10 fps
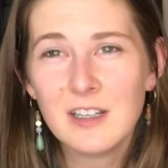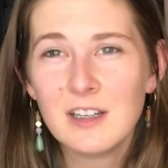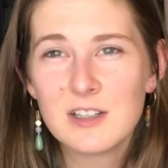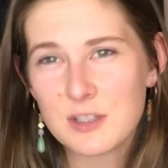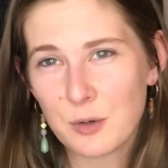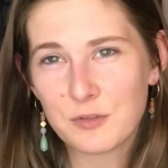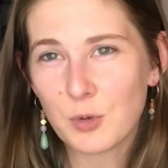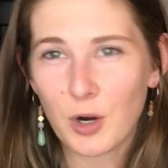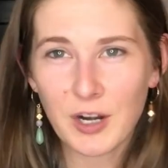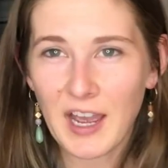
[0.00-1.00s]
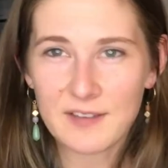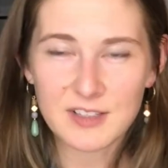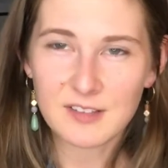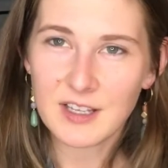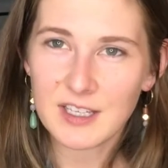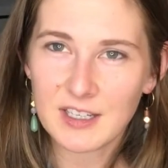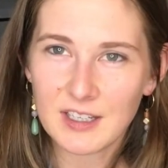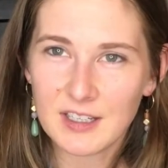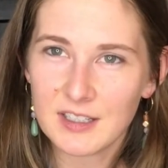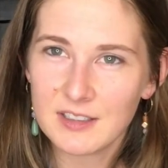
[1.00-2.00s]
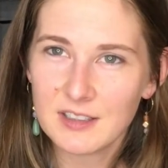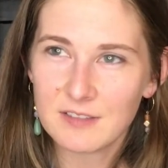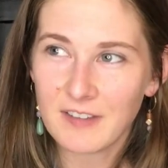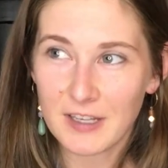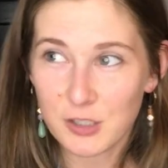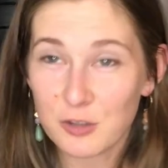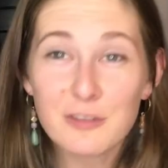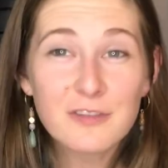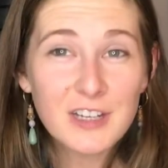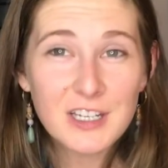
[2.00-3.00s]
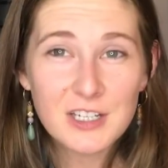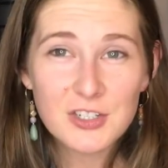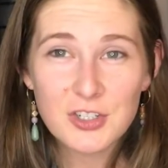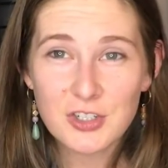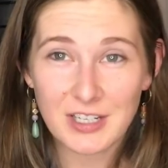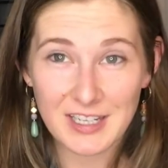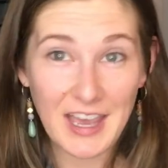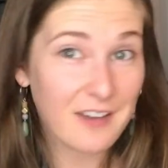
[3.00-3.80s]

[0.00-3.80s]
So if you are having like a fattier fish, like a